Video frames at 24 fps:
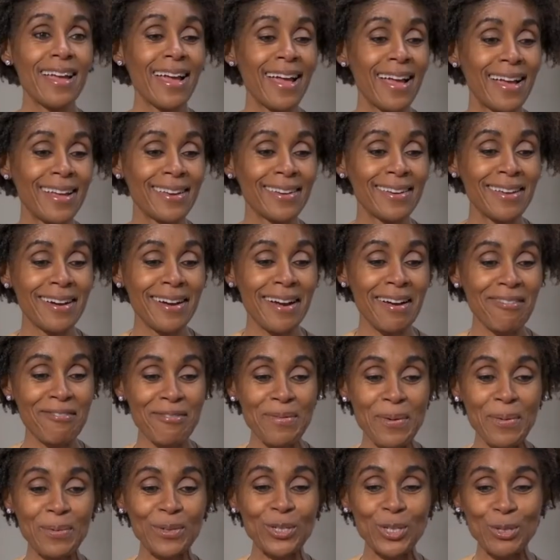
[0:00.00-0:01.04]
And uh, I
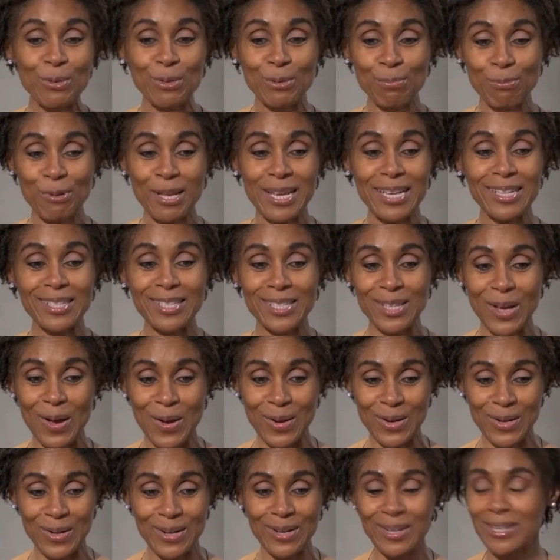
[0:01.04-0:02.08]
remember she was playing
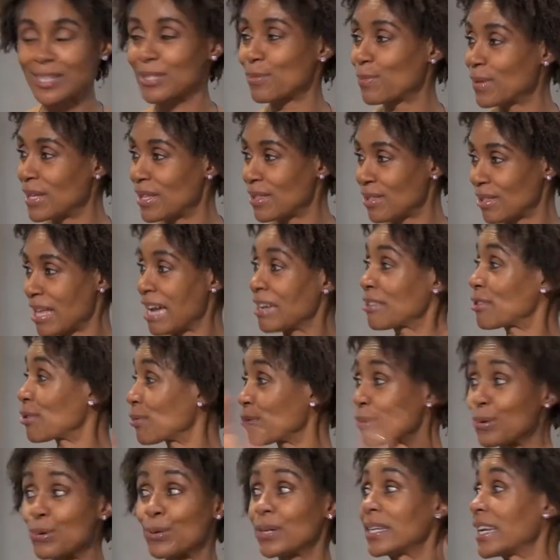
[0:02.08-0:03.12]
soccer because we I
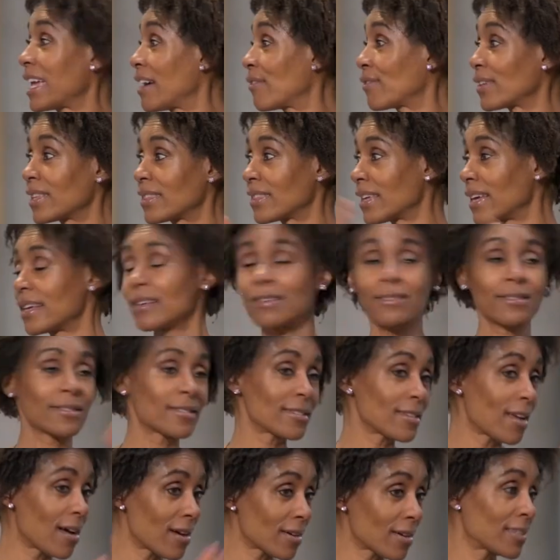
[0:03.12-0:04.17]
threw in everything
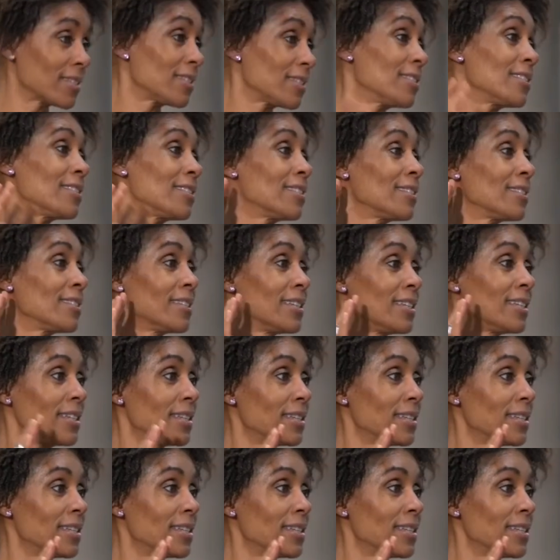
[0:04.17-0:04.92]
soccer,